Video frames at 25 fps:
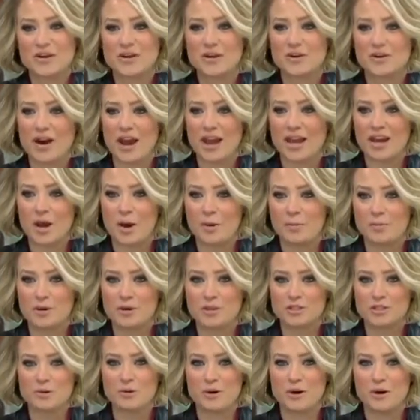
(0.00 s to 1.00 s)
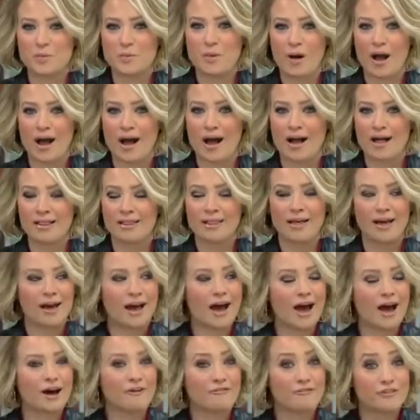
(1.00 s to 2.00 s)
great. Hope you're doing well.
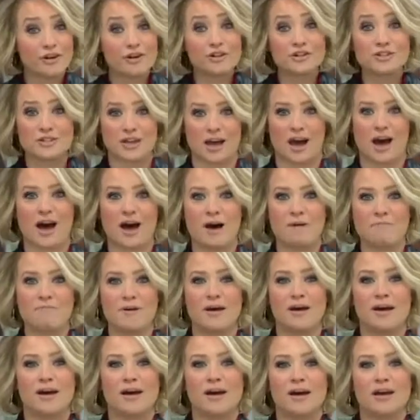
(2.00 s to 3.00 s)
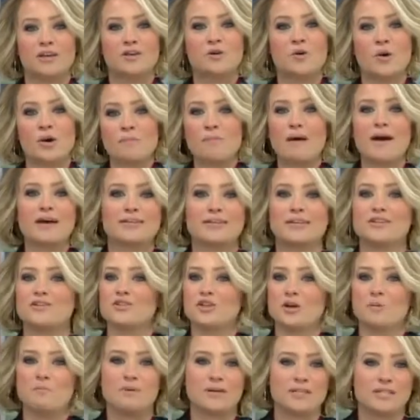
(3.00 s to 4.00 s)
Uh, first up, yes. your
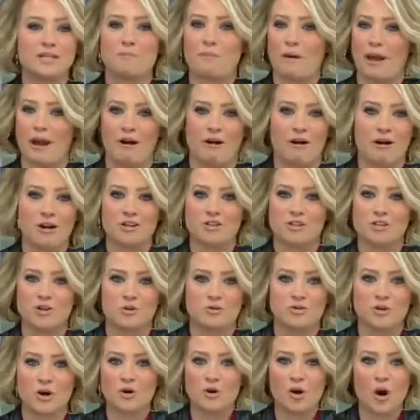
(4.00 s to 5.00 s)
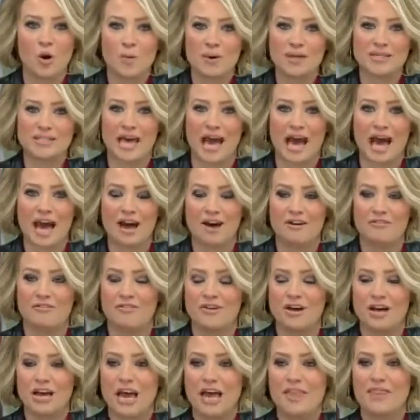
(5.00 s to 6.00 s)
message to busy parents who don't always
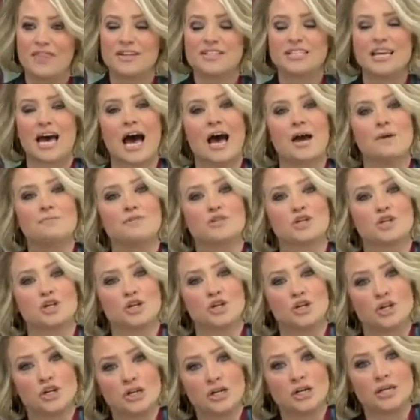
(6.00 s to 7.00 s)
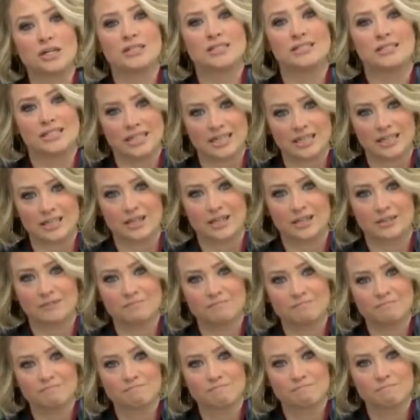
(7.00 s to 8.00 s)
have the time to cook dinner.
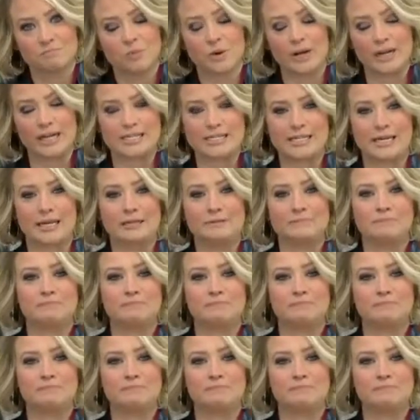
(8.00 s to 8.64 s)
What is it?